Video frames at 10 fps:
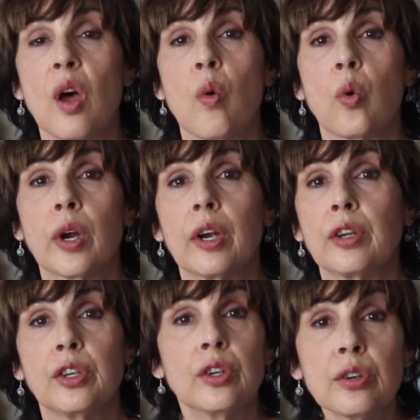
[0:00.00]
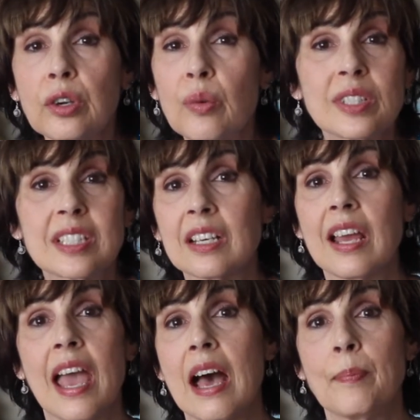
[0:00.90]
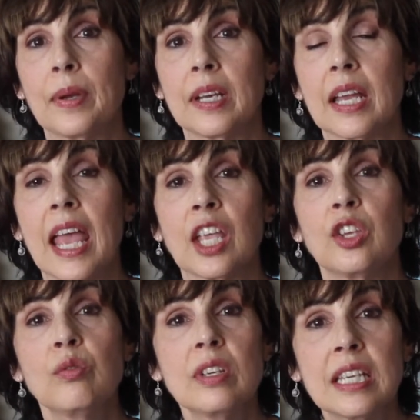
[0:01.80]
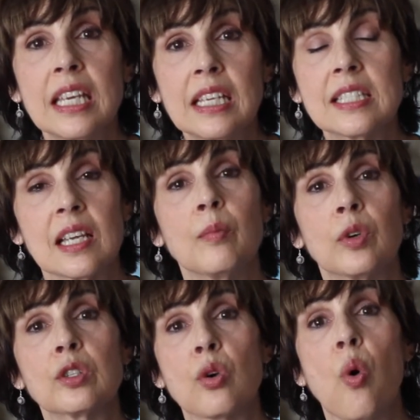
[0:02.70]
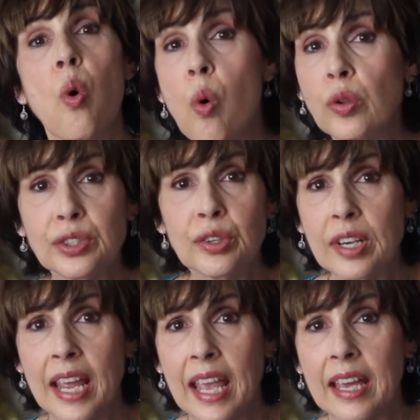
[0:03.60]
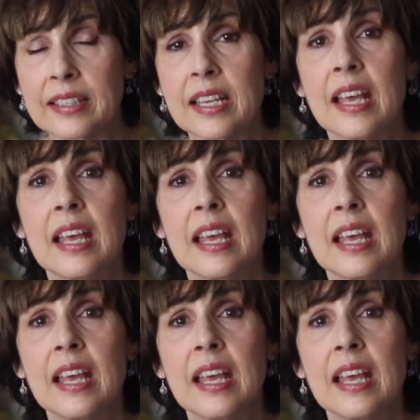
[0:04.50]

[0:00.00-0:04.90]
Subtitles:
where you don't know what's going to happen and you need someone to hold your hand,